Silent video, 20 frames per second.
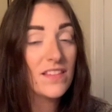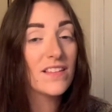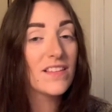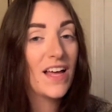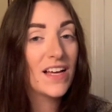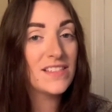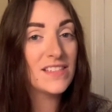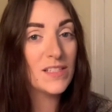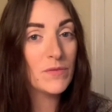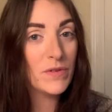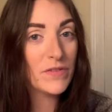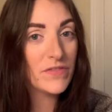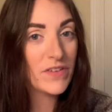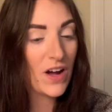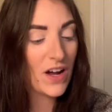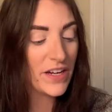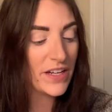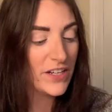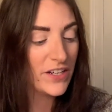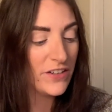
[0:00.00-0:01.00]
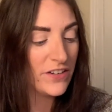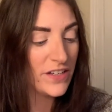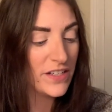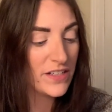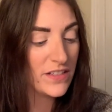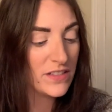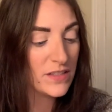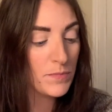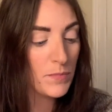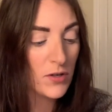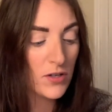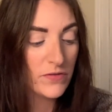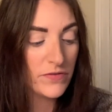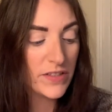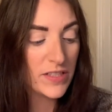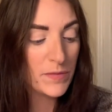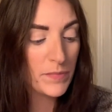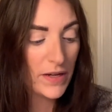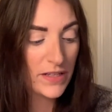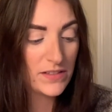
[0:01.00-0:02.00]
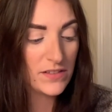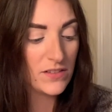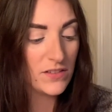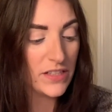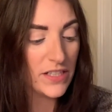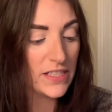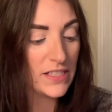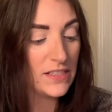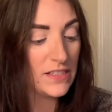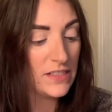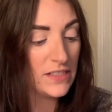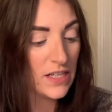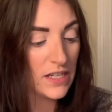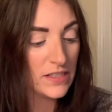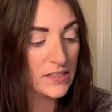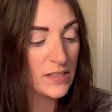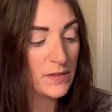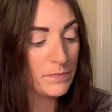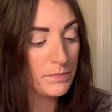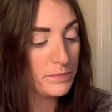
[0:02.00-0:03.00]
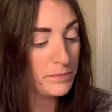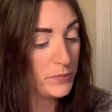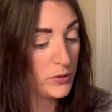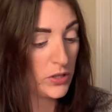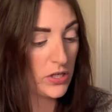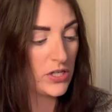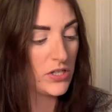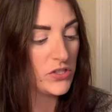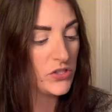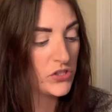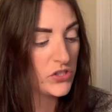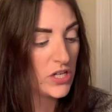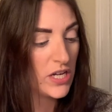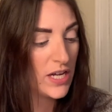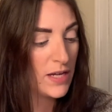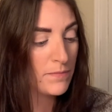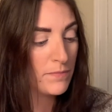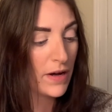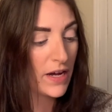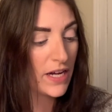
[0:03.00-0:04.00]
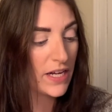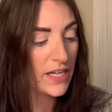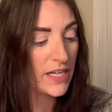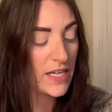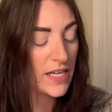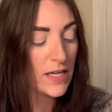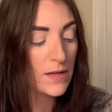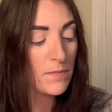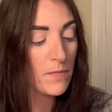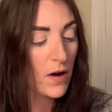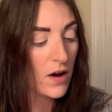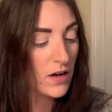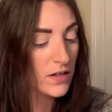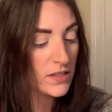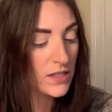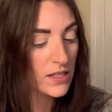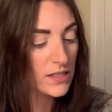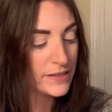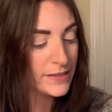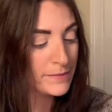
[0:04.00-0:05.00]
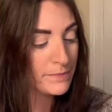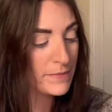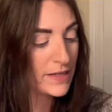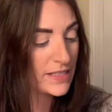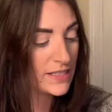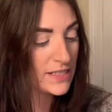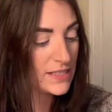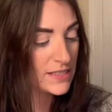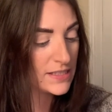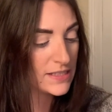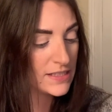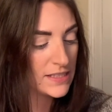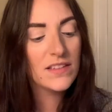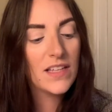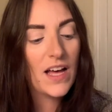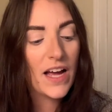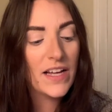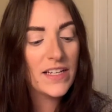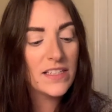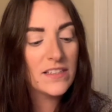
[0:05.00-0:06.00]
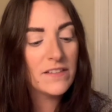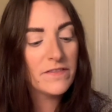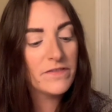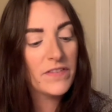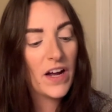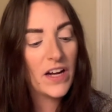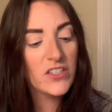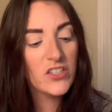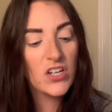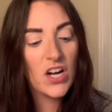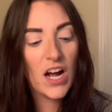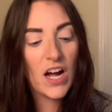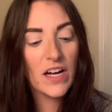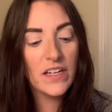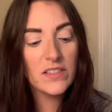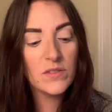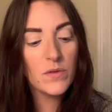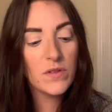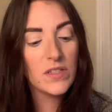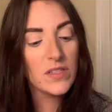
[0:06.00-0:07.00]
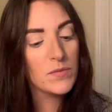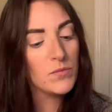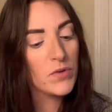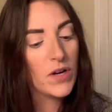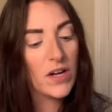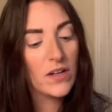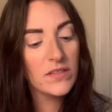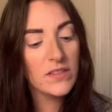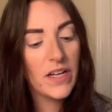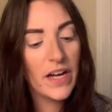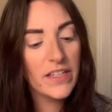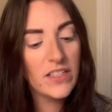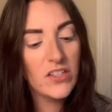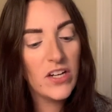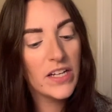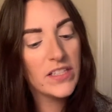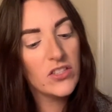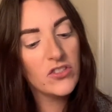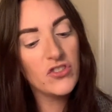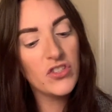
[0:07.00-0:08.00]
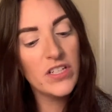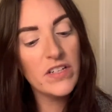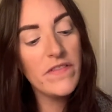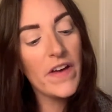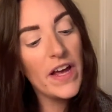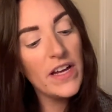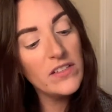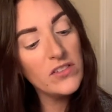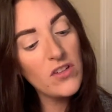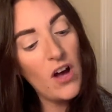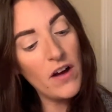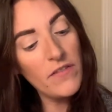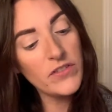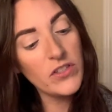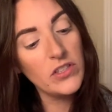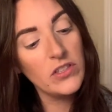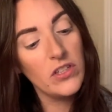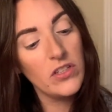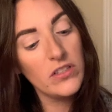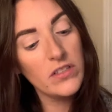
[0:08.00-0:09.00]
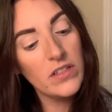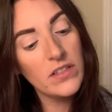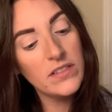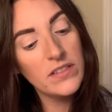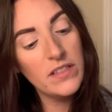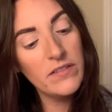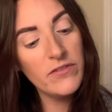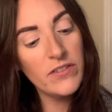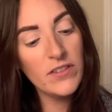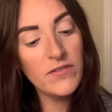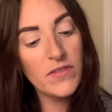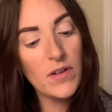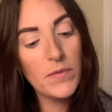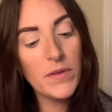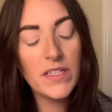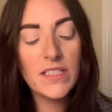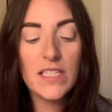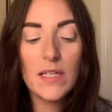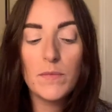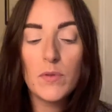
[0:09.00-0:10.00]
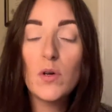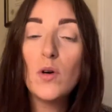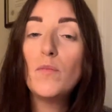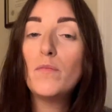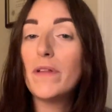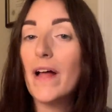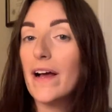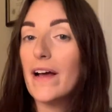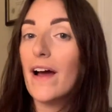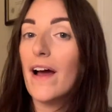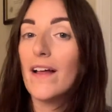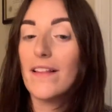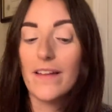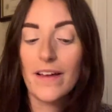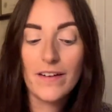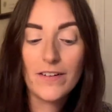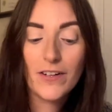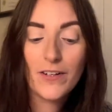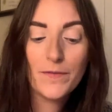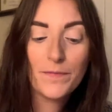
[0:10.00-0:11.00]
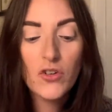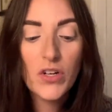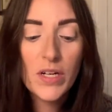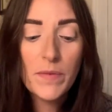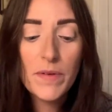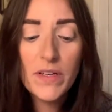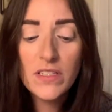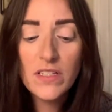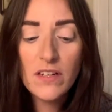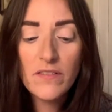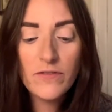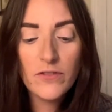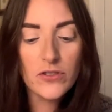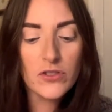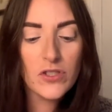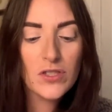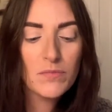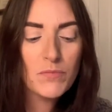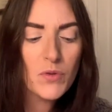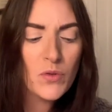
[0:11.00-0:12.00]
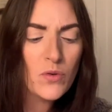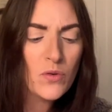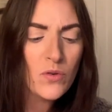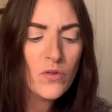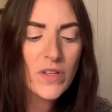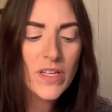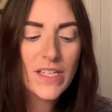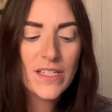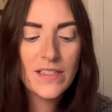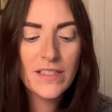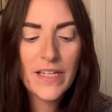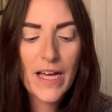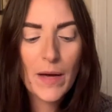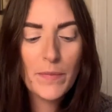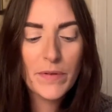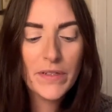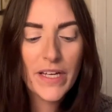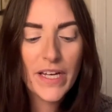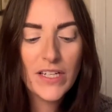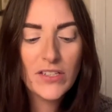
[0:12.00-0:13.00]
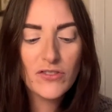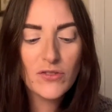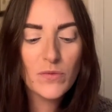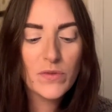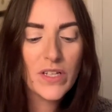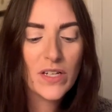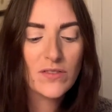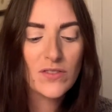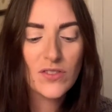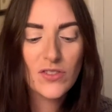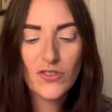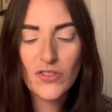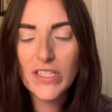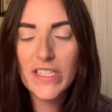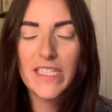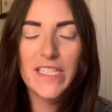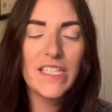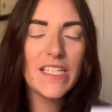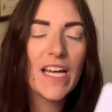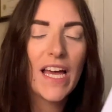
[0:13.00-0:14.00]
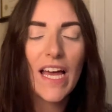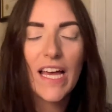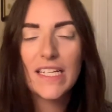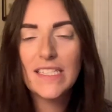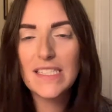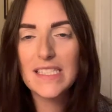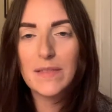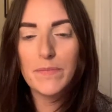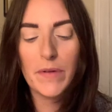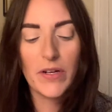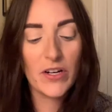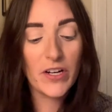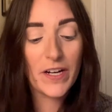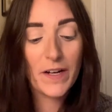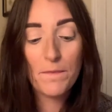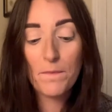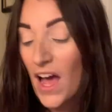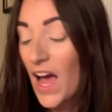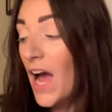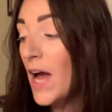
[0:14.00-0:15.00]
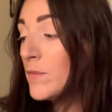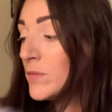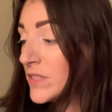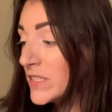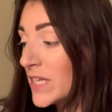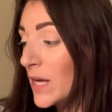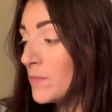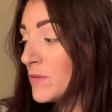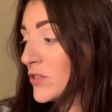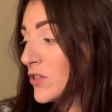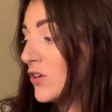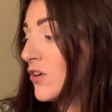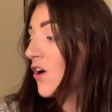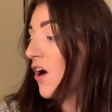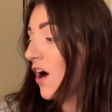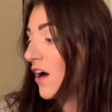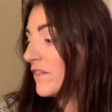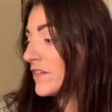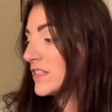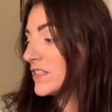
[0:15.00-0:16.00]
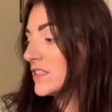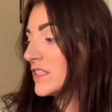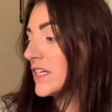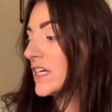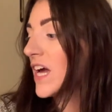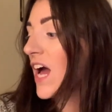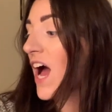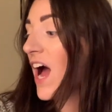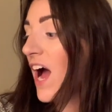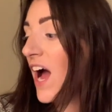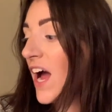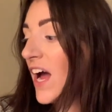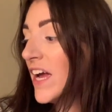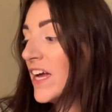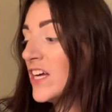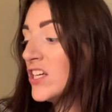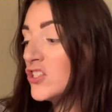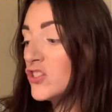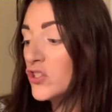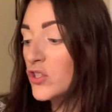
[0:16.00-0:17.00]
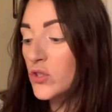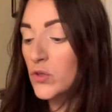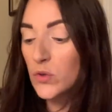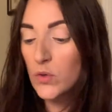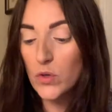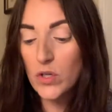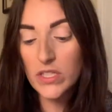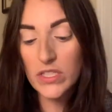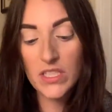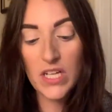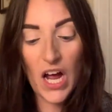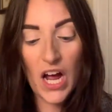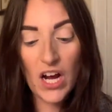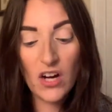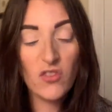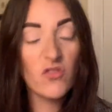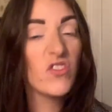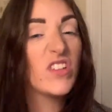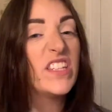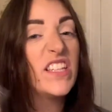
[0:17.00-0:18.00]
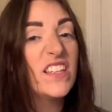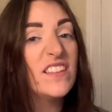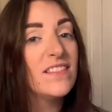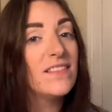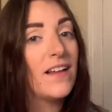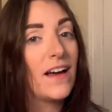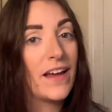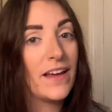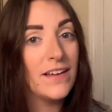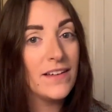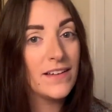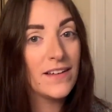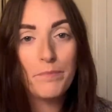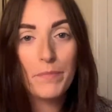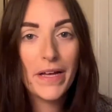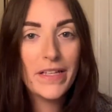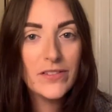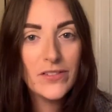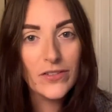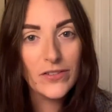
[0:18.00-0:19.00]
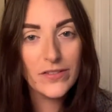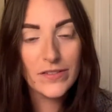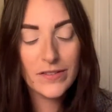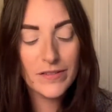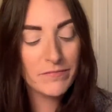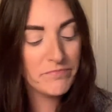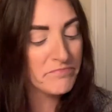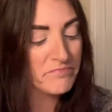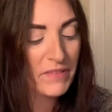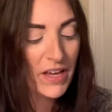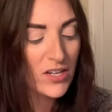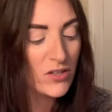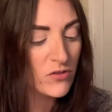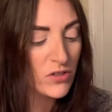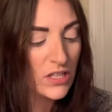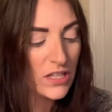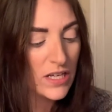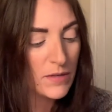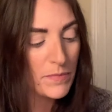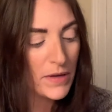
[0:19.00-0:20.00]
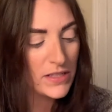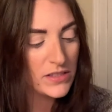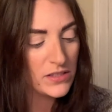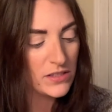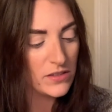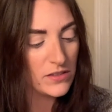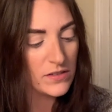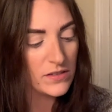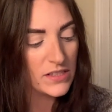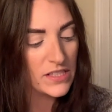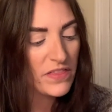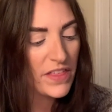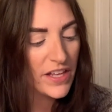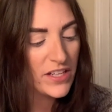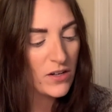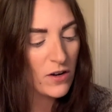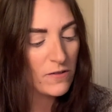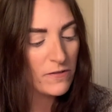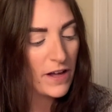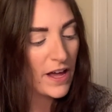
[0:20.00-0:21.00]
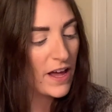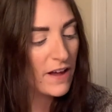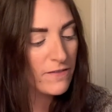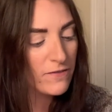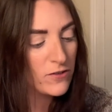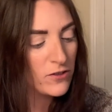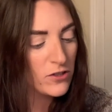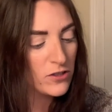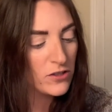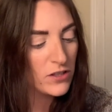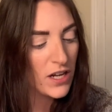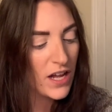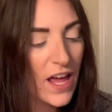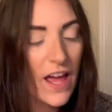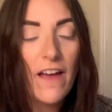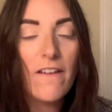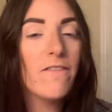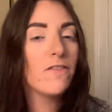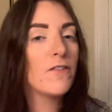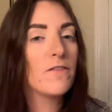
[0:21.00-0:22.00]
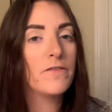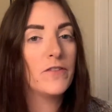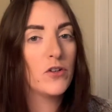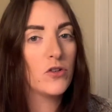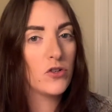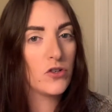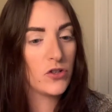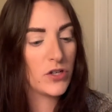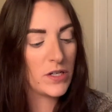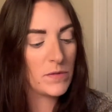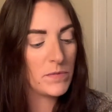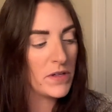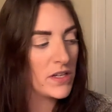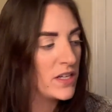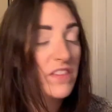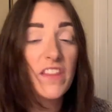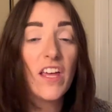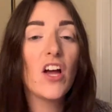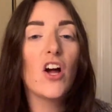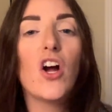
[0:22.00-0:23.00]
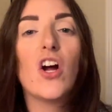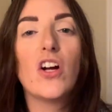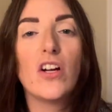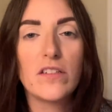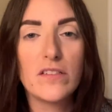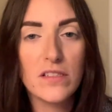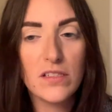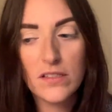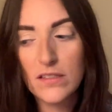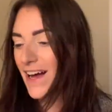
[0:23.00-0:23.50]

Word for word: The last thing we've got here is Perfect Pencil in Nut Bush by Iman Cosmetics. Line and define your eyes with this brown liner and achieve a softer look, different from the typical black eyeliner creamy enough for smooth, easy application without streaking and smearing. I'm skeptical, obviously. I do not really like pencils. I don't really like pencils. They don't ever, ever feel creamy. They hurt